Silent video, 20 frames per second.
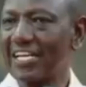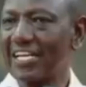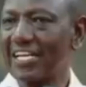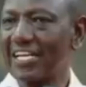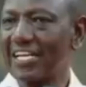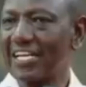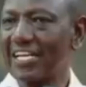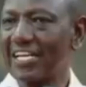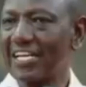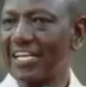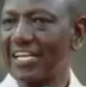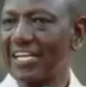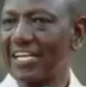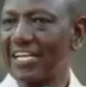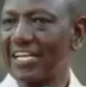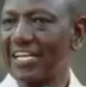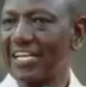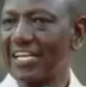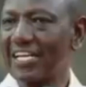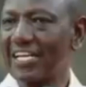
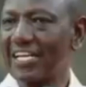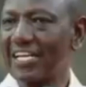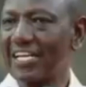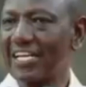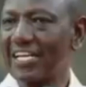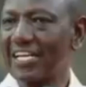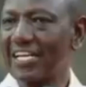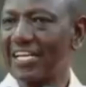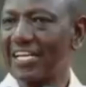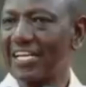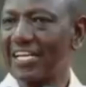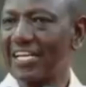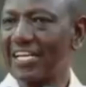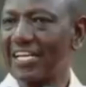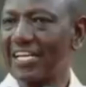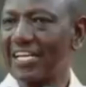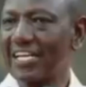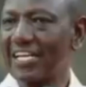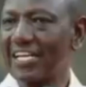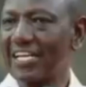
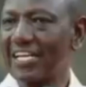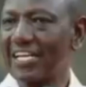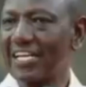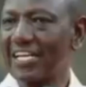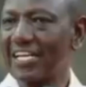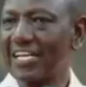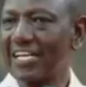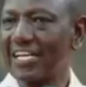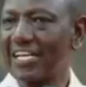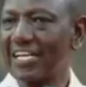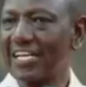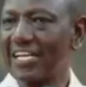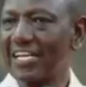No one is speaking in this clip.